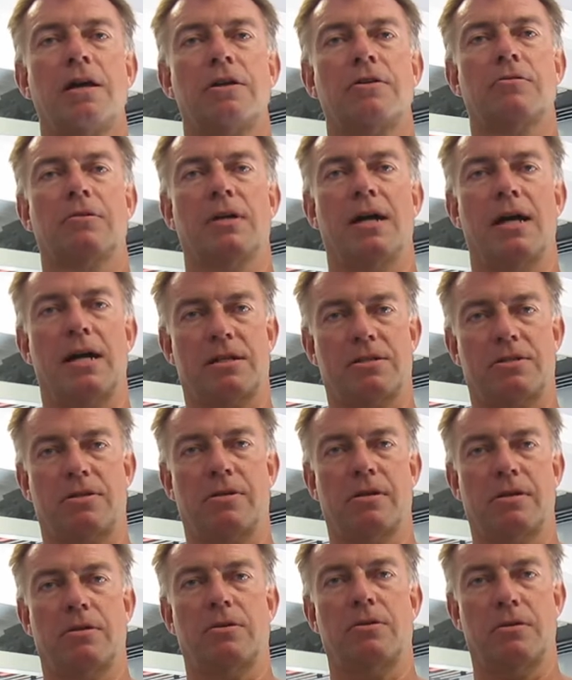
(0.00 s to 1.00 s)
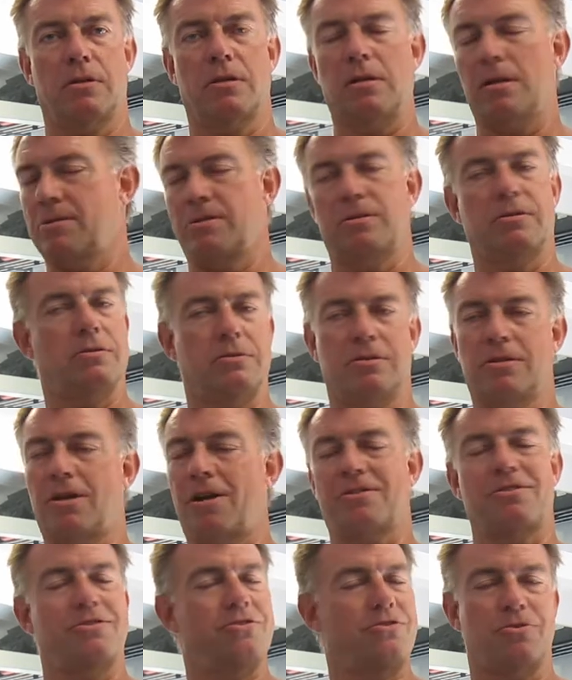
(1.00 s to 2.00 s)
you'll actually,
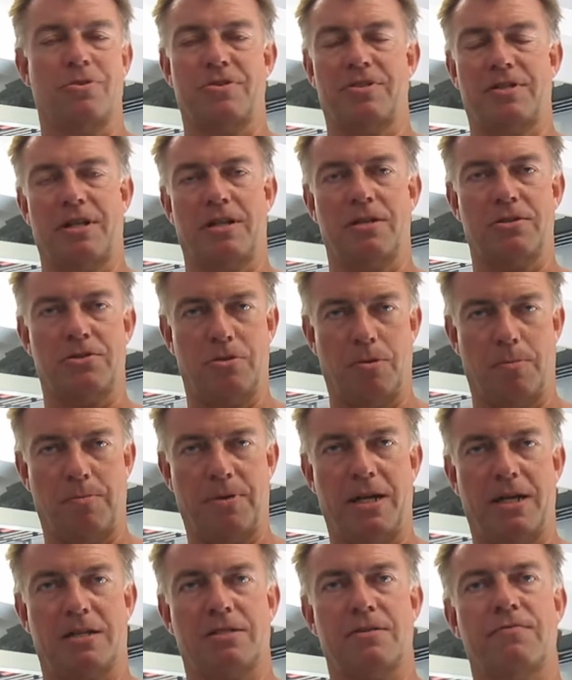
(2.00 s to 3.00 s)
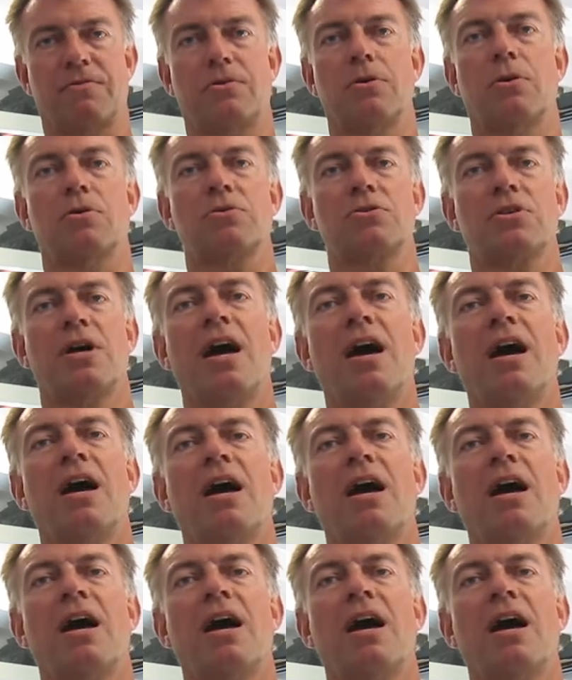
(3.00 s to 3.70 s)
not your delts, your pecs of course,